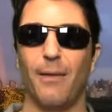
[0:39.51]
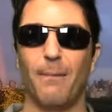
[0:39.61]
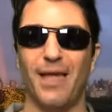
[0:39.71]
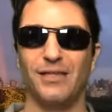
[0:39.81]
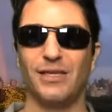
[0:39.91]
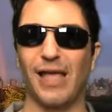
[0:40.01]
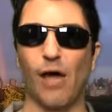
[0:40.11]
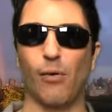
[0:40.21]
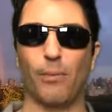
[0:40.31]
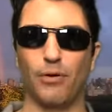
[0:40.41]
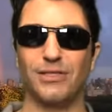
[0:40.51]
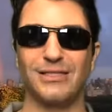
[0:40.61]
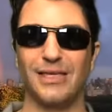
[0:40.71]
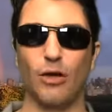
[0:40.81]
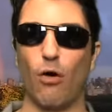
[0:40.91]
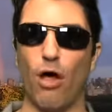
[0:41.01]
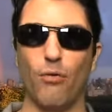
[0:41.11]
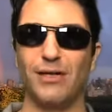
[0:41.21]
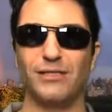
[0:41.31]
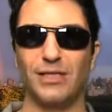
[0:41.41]
Amazing how a person's ego
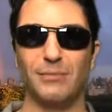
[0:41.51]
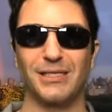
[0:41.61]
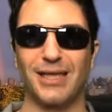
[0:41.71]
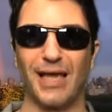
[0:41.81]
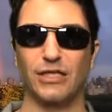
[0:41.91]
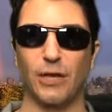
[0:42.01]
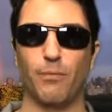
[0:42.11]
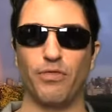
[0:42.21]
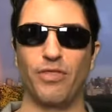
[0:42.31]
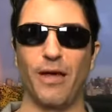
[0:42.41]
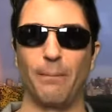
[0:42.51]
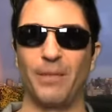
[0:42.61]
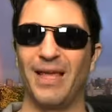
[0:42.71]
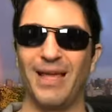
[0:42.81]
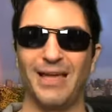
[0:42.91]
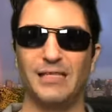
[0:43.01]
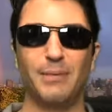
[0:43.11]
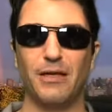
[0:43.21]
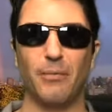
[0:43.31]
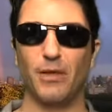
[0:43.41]
always seems to catch up with them. He's
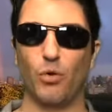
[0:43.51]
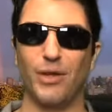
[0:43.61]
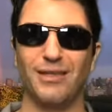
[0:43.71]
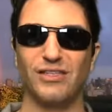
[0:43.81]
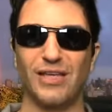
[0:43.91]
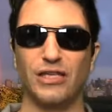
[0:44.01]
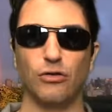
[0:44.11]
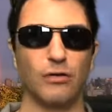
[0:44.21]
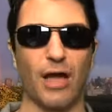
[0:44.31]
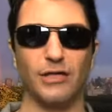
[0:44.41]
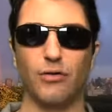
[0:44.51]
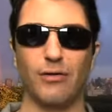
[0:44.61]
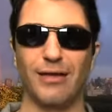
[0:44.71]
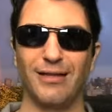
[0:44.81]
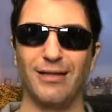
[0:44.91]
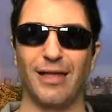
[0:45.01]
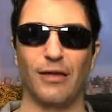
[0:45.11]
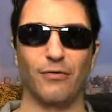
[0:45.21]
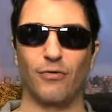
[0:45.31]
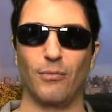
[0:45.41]
become the quintessential contrary
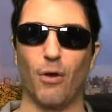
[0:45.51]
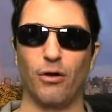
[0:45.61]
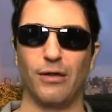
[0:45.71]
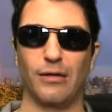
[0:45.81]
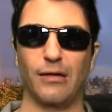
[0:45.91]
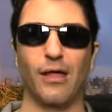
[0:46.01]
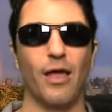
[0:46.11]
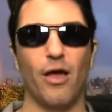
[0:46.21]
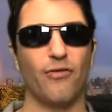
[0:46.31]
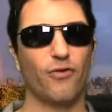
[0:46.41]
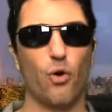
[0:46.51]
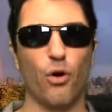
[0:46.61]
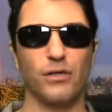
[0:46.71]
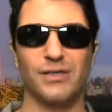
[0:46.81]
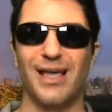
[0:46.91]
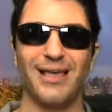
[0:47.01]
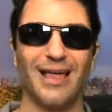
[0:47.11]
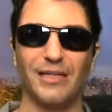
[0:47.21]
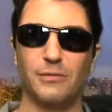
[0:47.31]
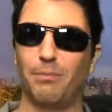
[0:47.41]
indicator for the market. Of course,
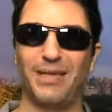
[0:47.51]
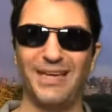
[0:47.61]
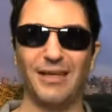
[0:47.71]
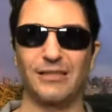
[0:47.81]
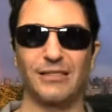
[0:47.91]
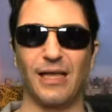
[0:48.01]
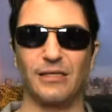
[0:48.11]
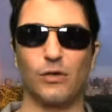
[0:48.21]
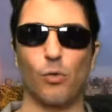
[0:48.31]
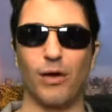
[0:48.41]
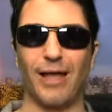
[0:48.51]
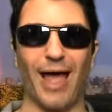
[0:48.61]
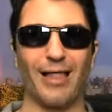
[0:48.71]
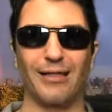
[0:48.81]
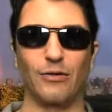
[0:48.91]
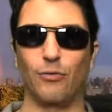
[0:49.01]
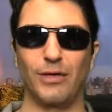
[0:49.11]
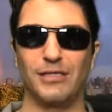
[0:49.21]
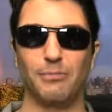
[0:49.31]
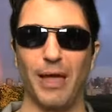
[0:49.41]
that's peanuts next to what Alan
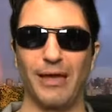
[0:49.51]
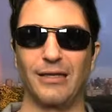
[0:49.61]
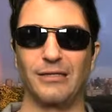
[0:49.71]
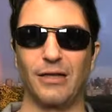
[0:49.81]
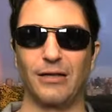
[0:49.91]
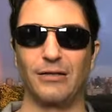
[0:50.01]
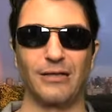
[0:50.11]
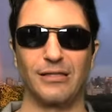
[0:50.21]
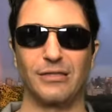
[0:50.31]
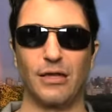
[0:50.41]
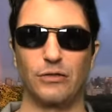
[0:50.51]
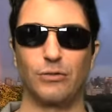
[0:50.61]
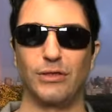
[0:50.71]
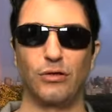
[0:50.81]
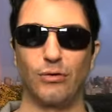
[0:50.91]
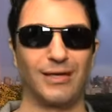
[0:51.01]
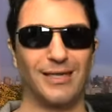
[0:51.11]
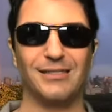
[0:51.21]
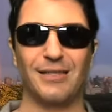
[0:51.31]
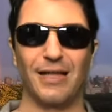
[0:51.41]
Greenspan has done to this country during
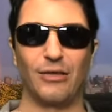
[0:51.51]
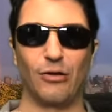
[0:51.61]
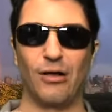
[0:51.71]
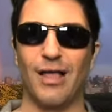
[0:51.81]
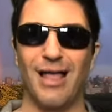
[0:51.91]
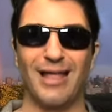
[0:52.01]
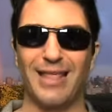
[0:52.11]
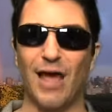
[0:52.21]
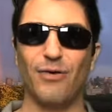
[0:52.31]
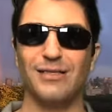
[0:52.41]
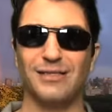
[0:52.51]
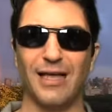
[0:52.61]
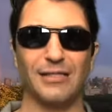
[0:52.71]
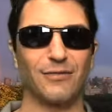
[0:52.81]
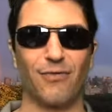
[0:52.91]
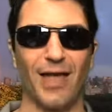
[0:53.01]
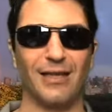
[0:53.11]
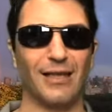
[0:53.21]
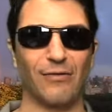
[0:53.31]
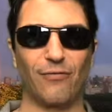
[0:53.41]
his tenure. Now he says
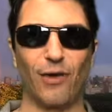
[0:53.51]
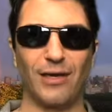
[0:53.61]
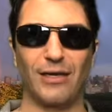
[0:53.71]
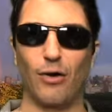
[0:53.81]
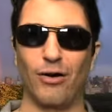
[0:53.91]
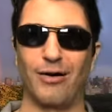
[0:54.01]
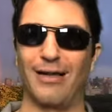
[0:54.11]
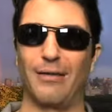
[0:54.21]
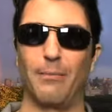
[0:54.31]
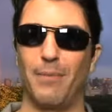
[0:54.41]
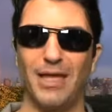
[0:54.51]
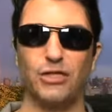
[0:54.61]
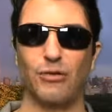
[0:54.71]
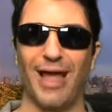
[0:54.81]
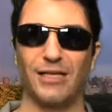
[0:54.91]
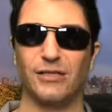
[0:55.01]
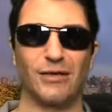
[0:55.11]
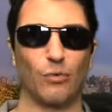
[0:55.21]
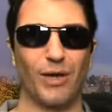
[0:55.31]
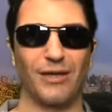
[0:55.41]
Fannie and Freddie are a major
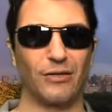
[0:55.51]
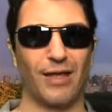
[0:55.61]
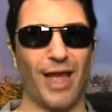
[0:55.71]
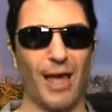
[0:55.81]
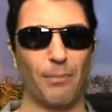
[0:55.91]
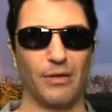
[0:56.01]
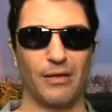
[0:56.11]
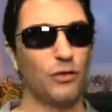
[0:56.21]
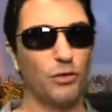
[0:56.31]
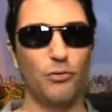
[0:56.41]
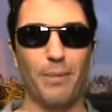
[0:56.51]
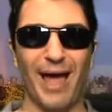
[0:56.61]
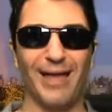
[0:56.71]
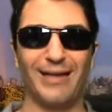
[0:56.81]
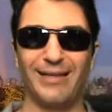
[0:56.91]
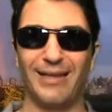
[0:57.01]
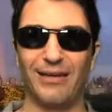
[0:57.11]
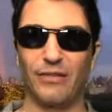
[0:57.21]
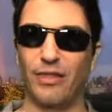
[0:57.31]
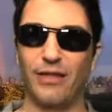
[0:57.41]
accident waiting to happen. Too bad he
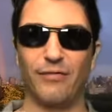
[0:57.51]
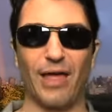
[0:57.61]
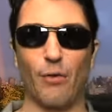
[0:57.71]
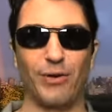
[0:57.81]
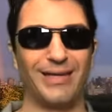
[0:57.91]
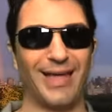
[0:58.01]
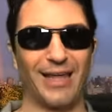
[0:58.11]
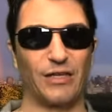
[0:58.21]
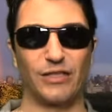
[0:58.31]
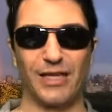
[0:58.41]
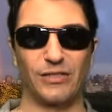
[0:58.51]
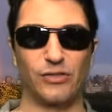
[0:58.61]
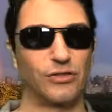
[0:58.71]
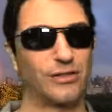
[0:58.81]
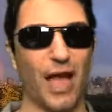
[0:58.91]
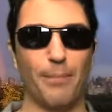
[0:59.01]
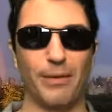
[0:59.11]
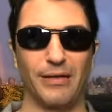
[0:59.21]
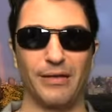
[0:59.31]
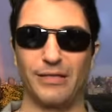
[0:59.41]
didn't think of that when he had a chance to
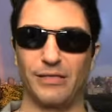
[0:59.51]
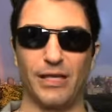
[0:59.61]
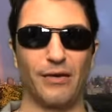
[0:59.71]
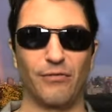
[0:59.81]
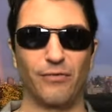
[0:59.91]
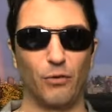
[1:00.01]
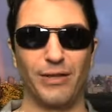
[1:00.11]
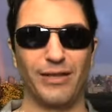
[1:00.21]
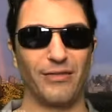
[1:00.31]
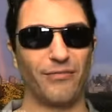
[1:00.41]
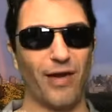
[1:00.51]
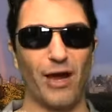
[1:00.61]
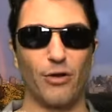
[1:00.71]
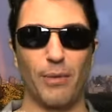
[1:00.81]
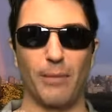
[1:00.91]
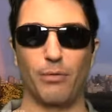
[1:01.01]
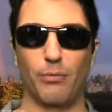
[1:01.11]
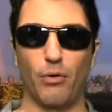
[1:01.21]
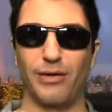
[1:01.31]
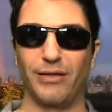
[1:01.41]
stop it, instead of fueling the fire by
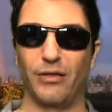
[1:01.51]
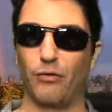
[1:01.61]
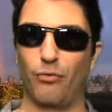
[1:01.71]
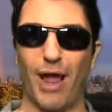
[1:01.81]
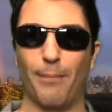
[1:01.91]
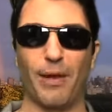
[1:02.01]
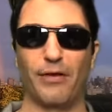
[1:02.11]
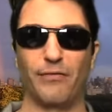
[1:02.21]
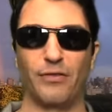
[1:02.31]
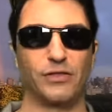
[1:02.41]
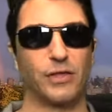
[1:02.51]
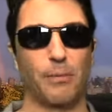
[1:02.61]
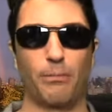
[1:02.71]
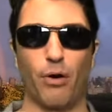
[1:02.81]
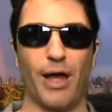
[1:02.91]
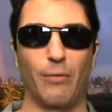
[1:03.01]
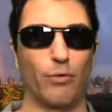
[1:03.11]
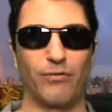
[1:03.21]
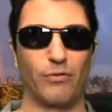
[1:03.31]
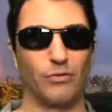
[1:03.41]
promoting the crap out of the subprime
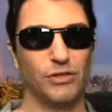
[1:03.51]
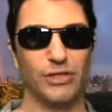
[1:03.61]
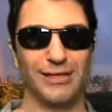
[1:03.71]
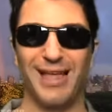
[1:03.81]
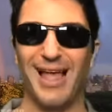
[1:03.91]
revolution,